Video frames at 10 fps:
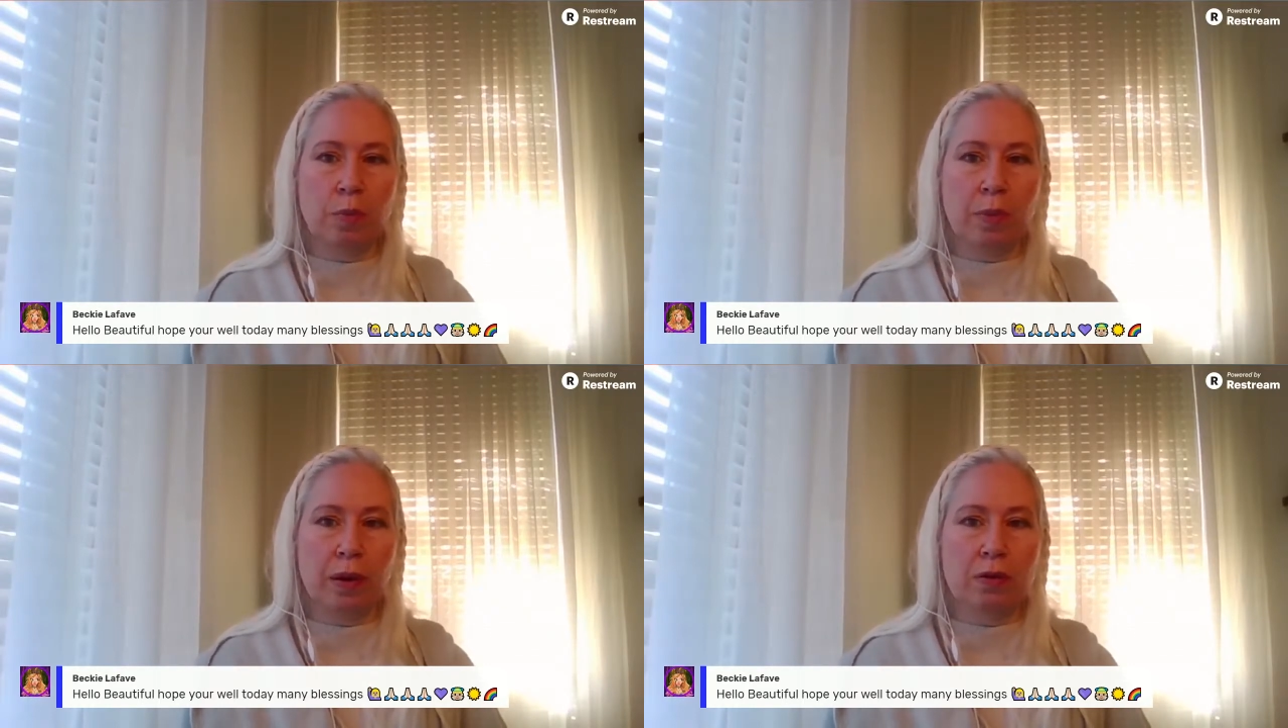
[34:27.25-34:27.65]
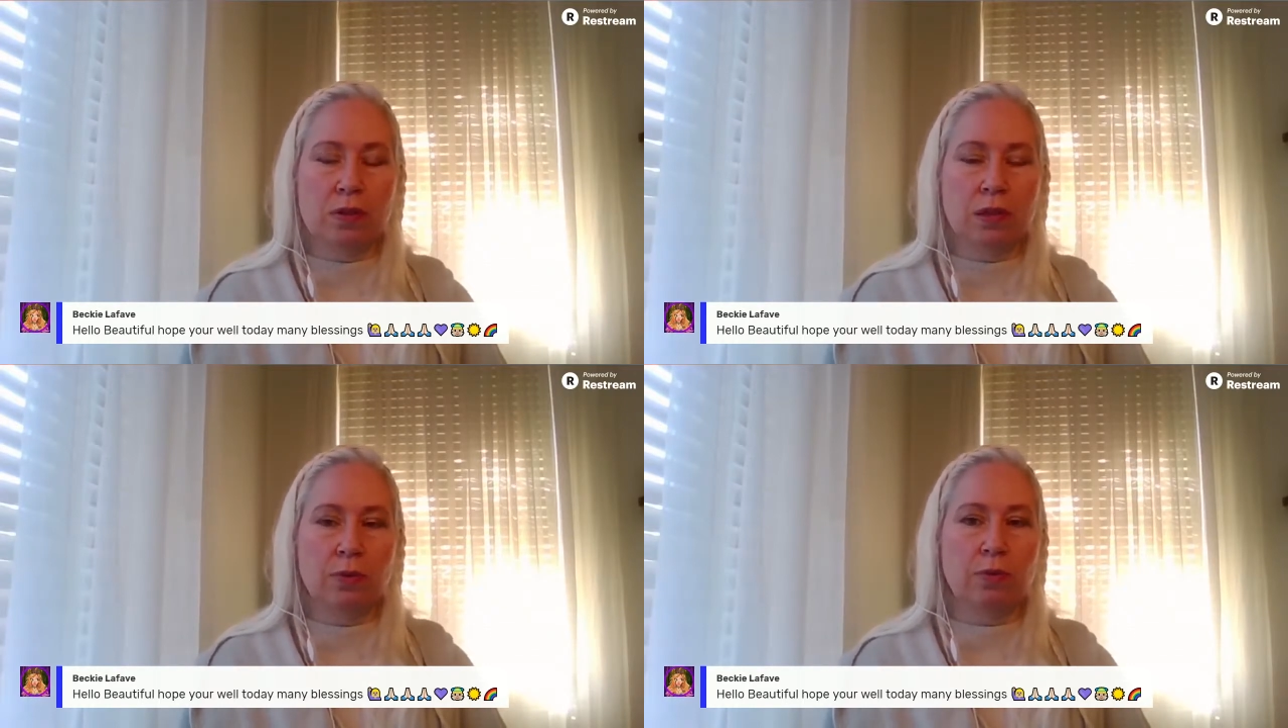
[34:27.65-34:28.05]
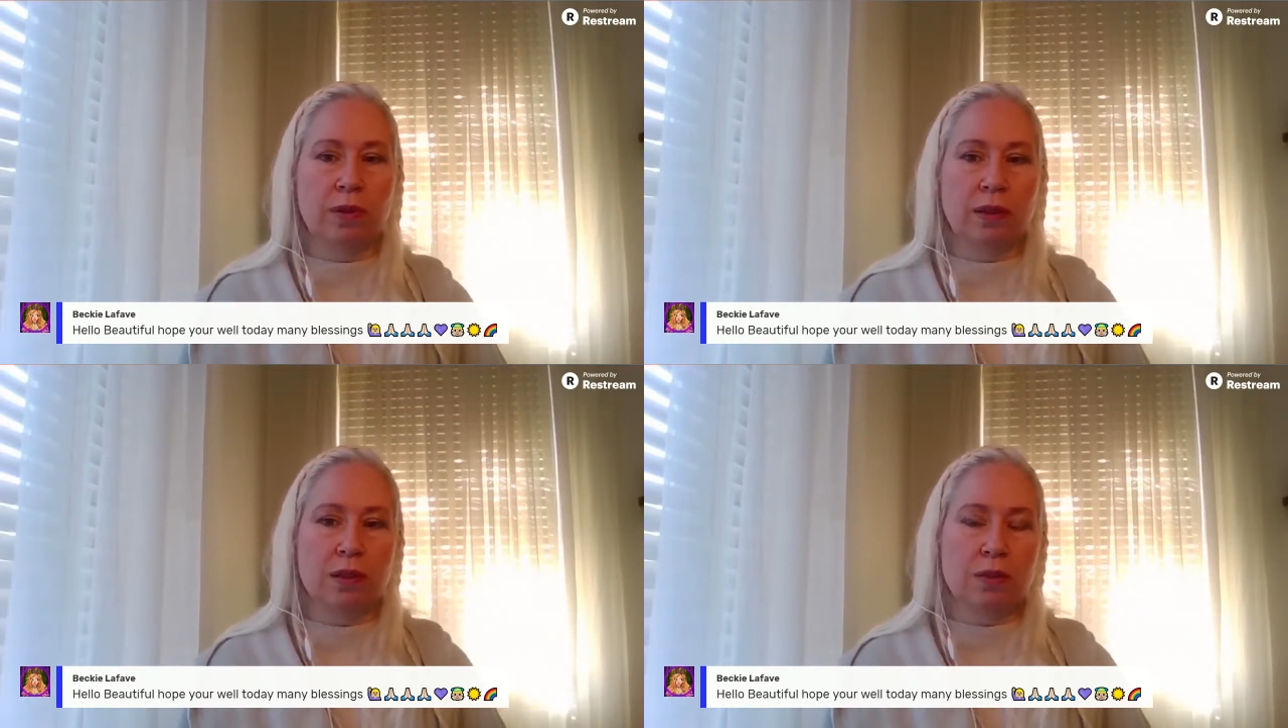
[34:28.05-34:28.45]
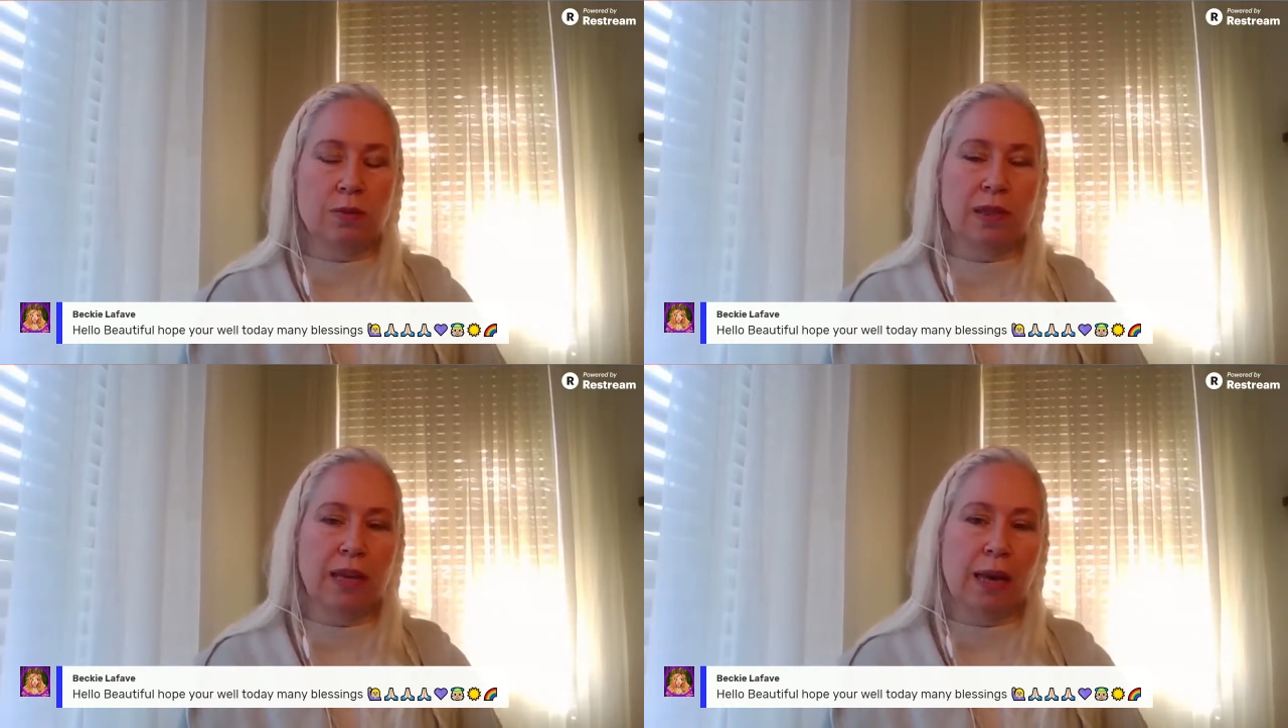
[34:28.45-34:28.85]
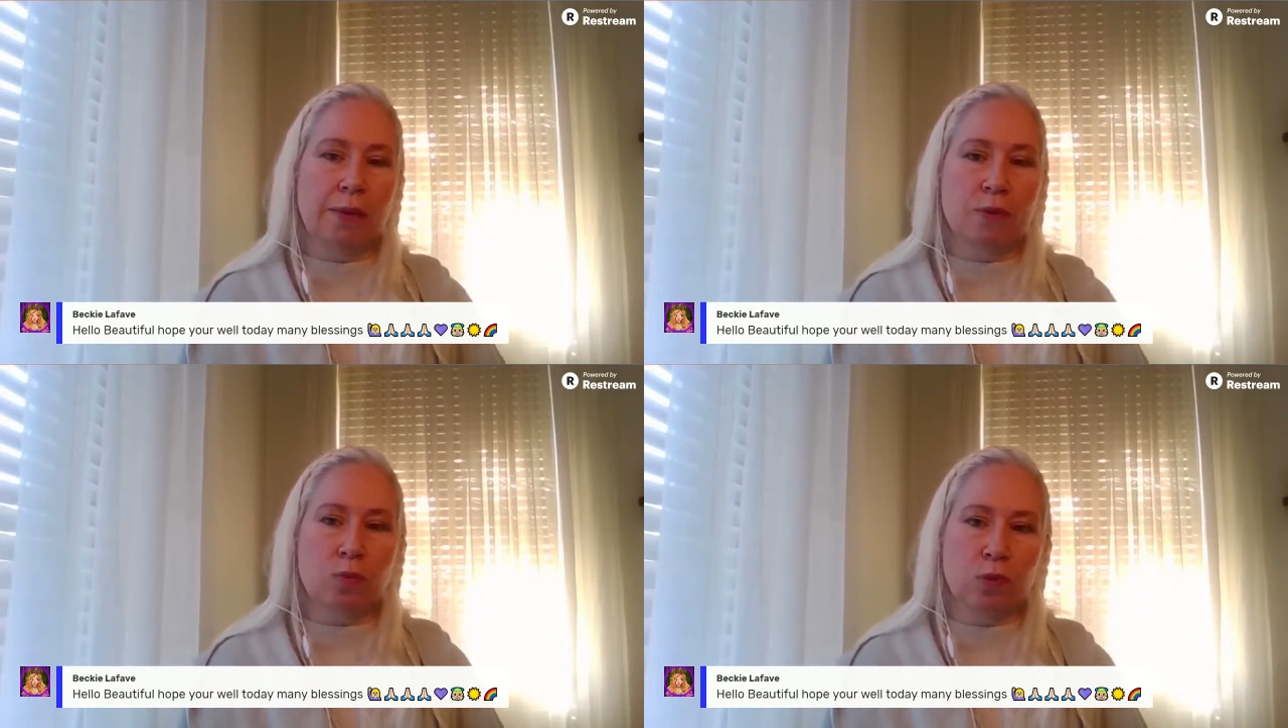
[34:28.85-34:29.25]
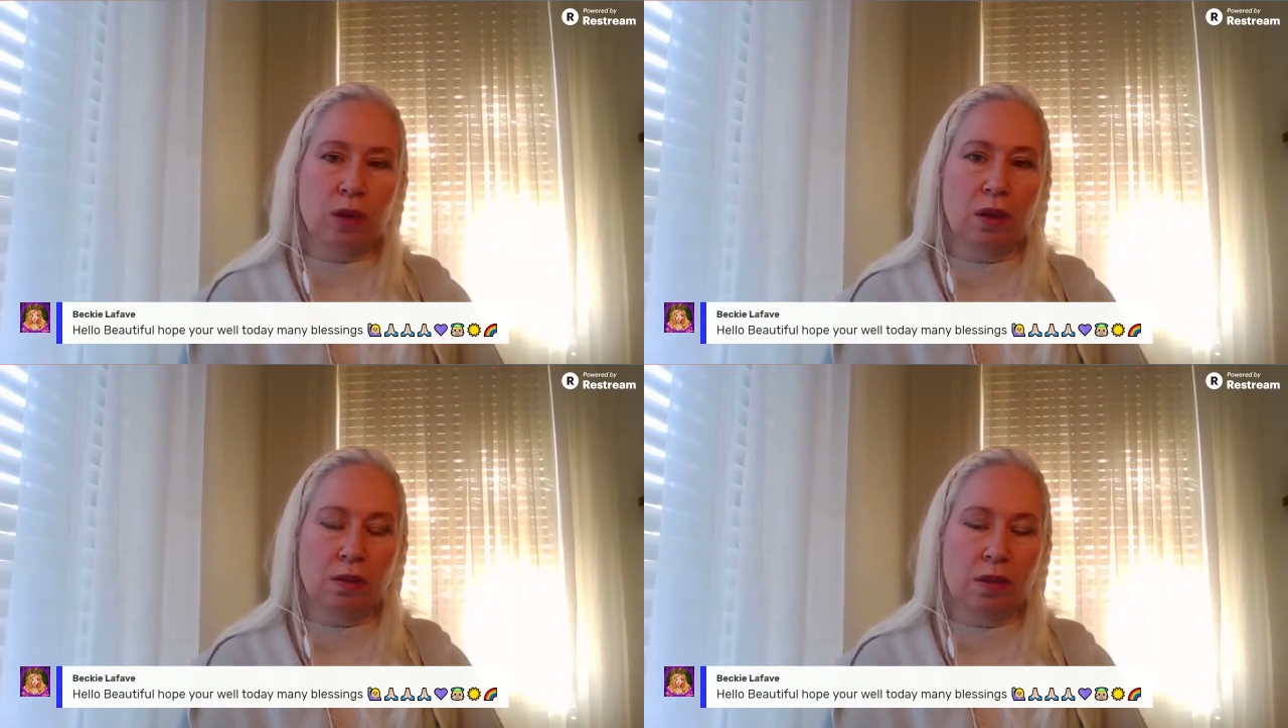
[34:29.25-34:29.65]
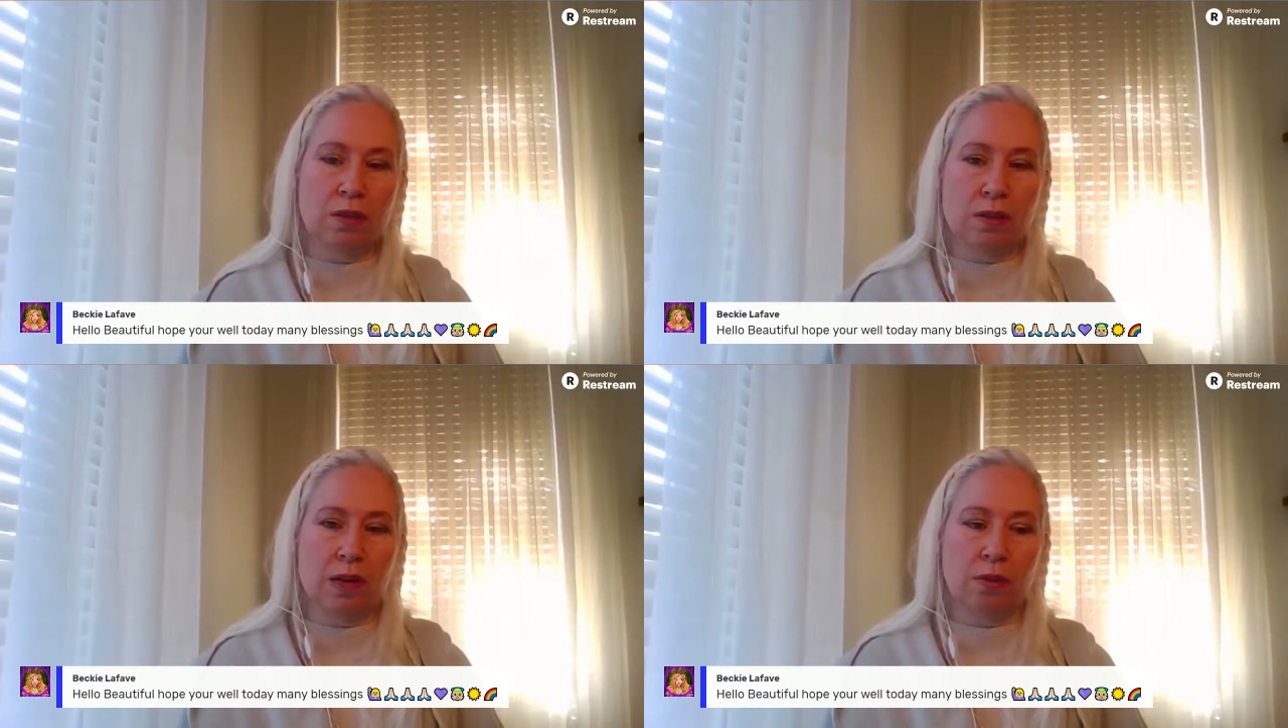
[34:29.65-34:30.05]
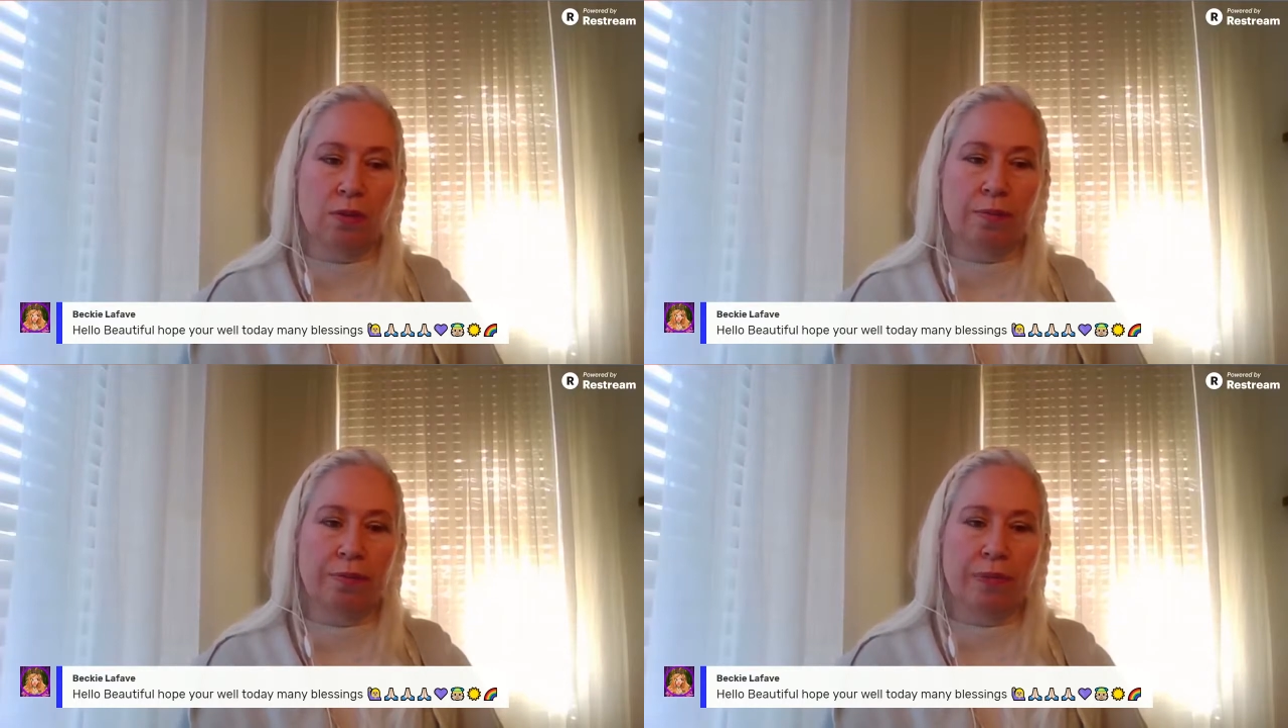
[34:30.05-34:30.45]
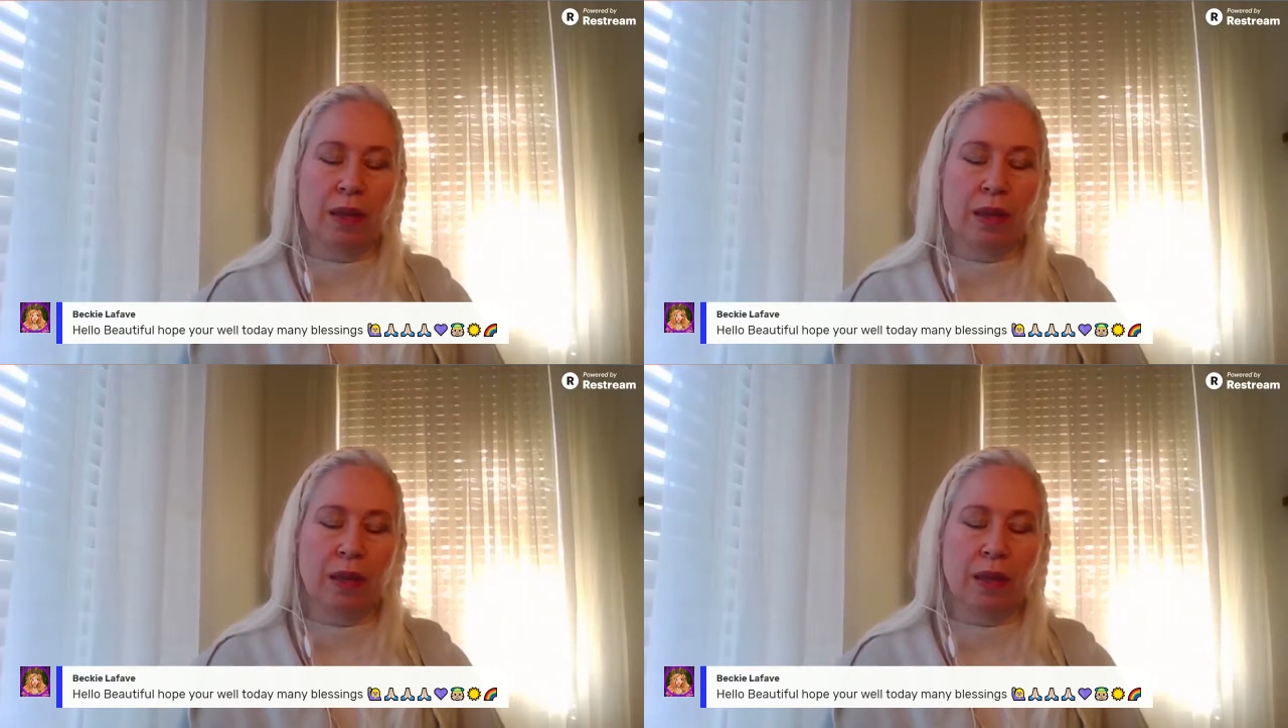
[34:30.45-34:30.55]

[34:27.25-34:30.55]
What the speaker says: because this really helps breaking things down